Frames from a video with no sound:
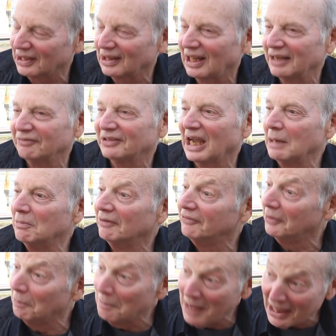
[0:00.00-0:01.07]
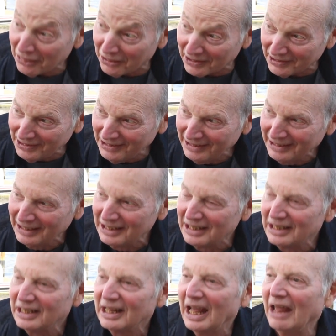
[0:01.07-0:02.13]
the lifetime of the method, mm.
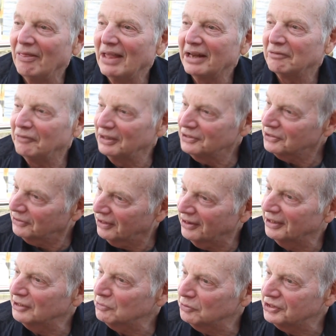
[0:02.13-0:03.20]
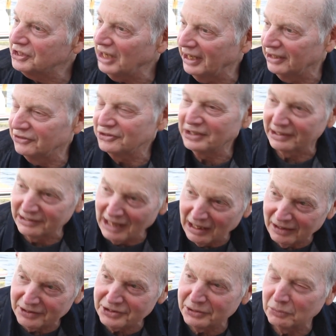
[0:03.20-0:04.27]
and that eventually things would change.
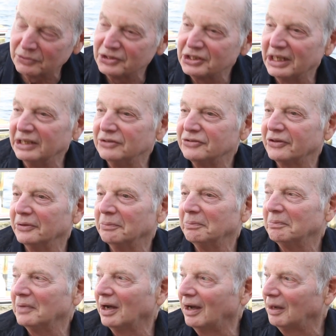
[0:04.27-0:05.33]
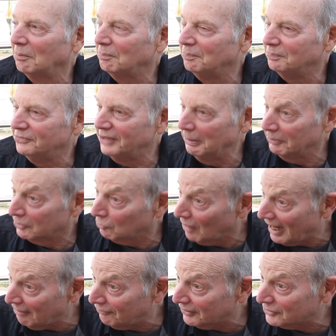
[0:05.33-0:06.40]
Technology would change them, uh,
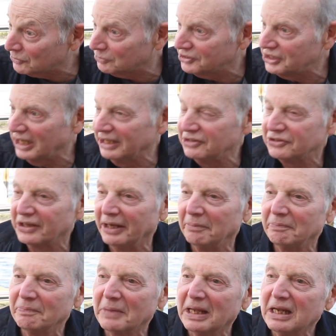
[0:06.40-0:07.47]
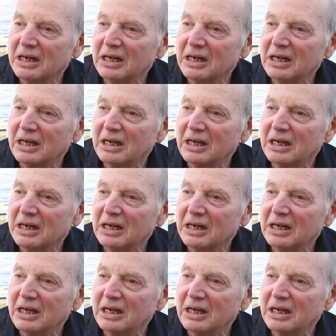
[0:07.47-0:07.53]
demographics would change them.